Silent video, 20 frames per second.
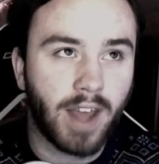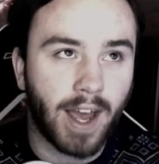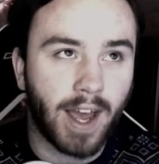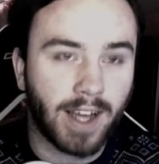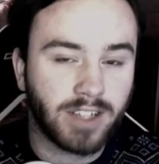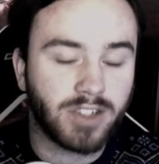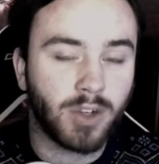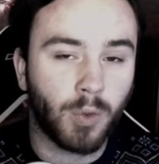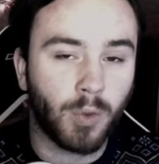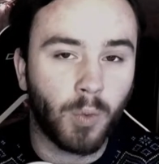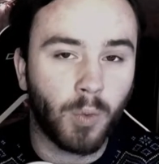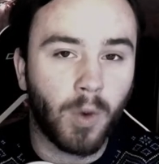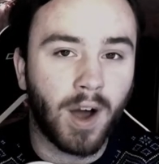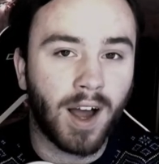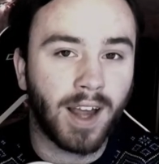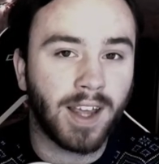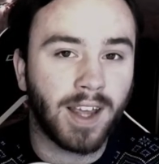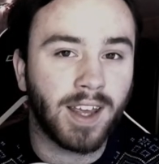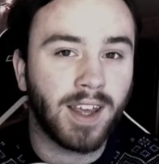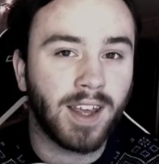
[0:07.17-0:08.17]
as to
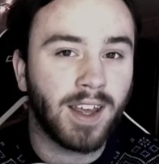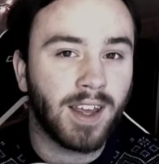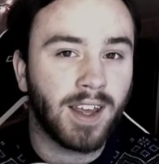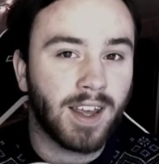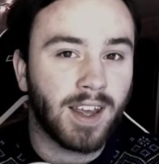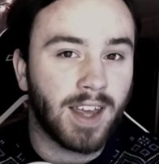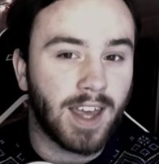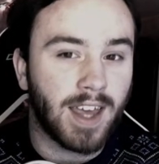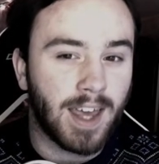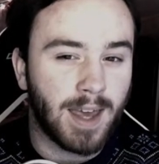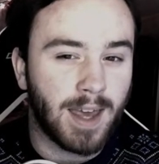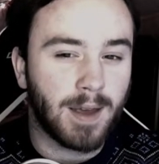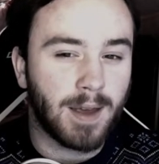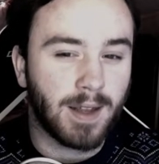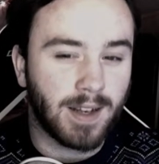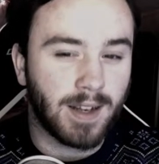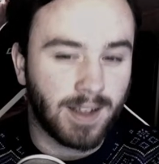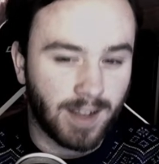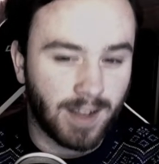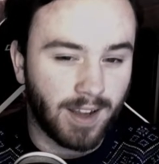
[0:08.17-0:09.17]
why
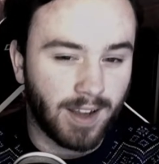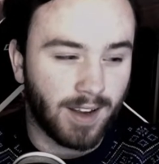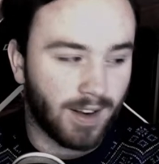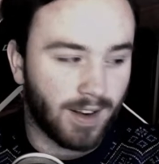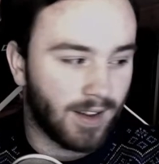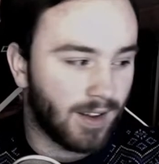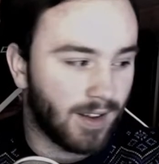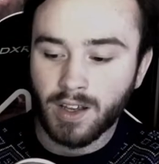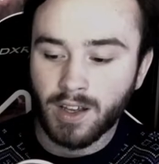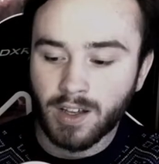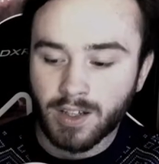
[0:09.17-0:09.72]
it did.